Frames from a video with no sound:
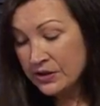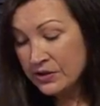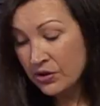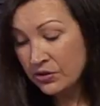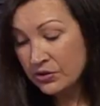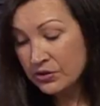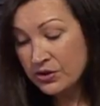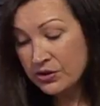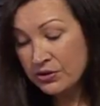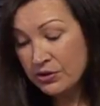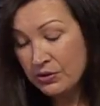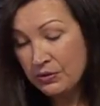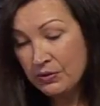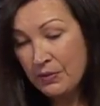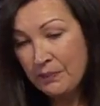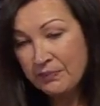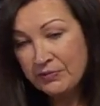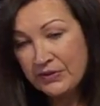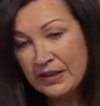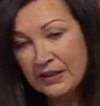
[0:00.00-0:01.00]
not to
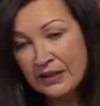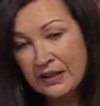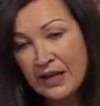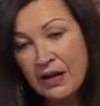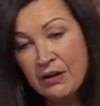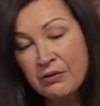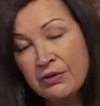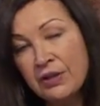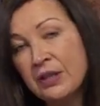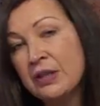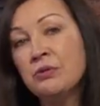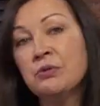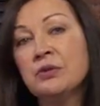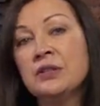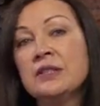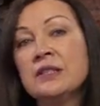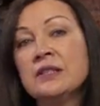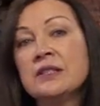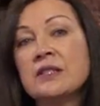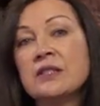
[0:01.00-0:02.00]
allow their
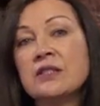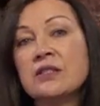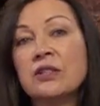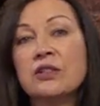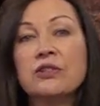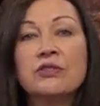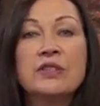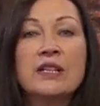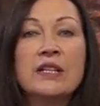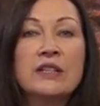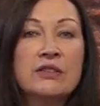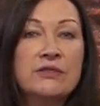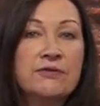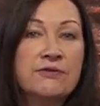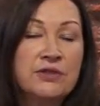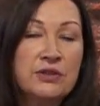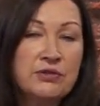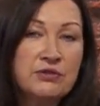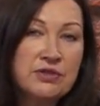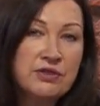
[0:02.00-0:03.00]
words to create the
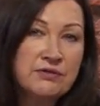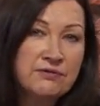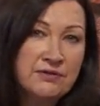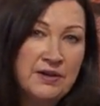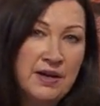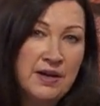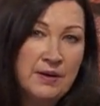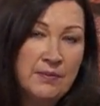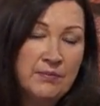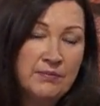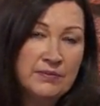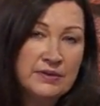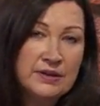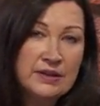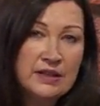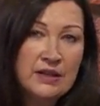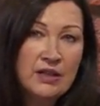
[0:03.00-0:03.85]
future for him